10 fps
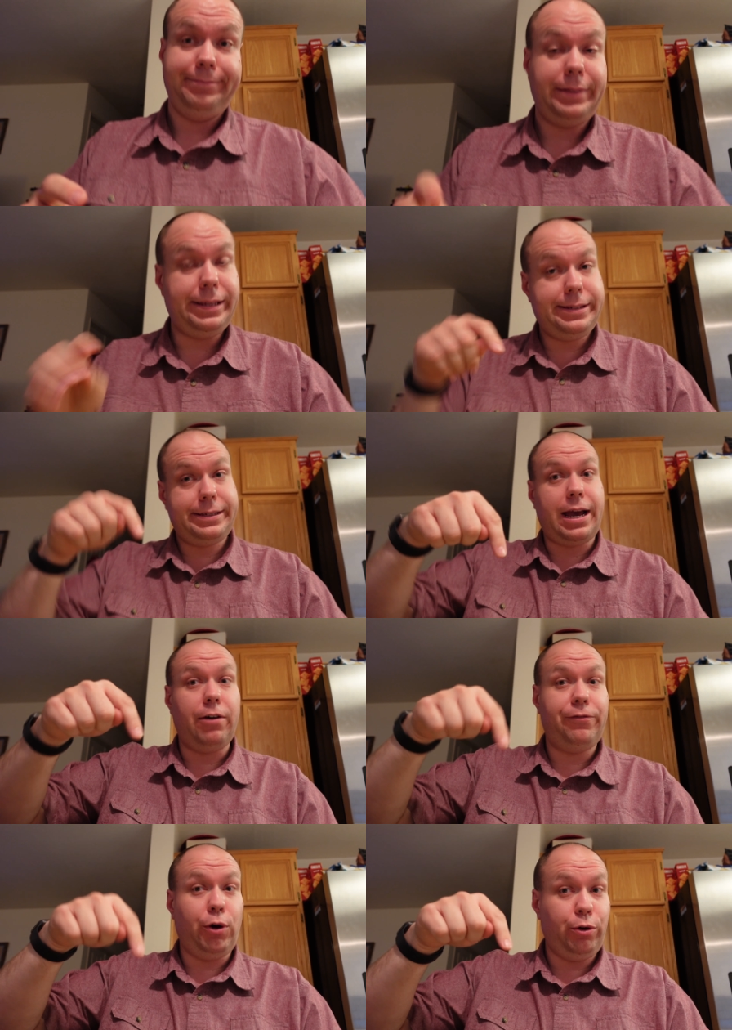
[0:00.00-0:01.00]
This is how
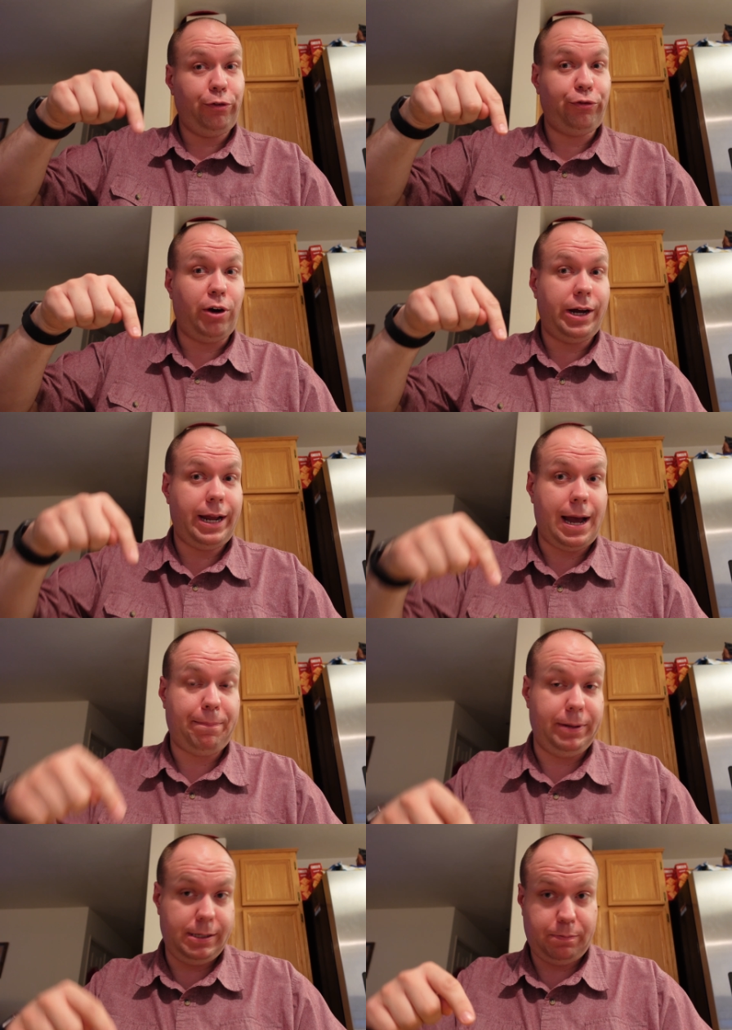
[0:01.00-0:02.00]
voter fraud
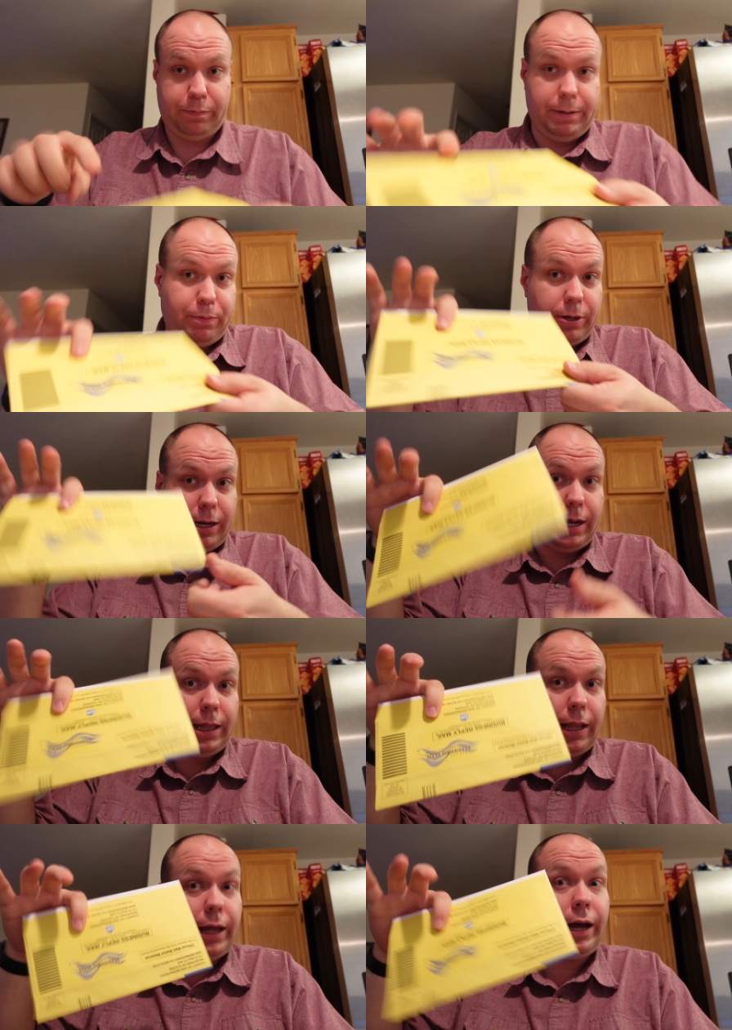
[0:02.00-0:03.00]
happens. People can
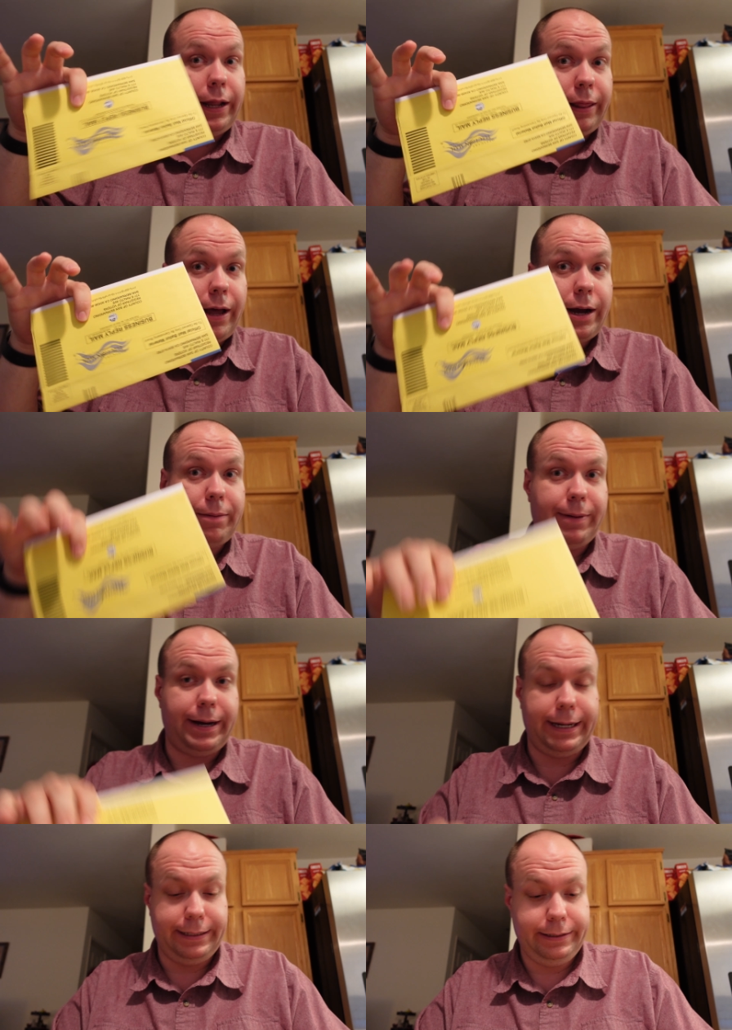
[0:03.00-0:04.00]
unlo unlock
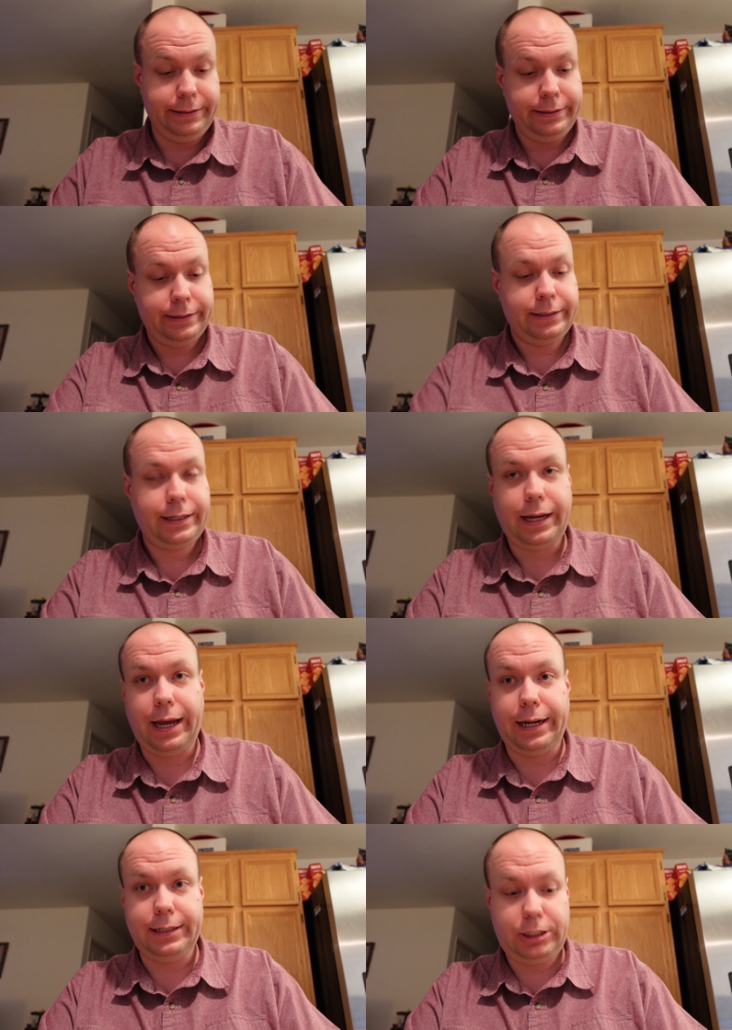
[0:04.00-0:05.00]
mine
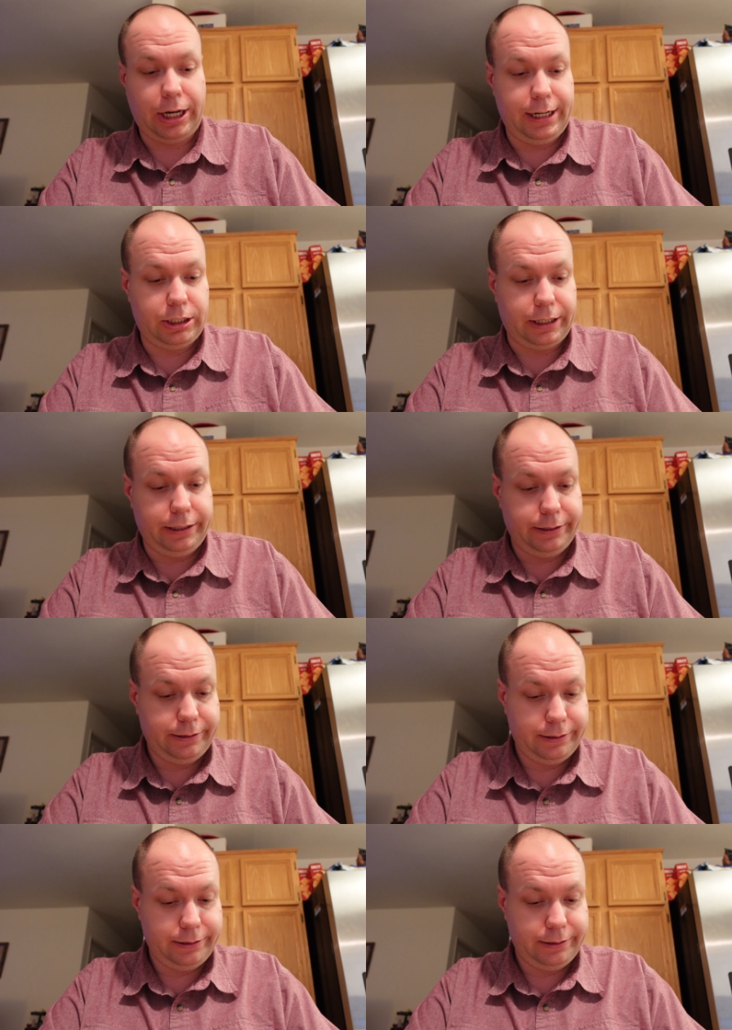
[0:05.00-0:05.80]
and change it.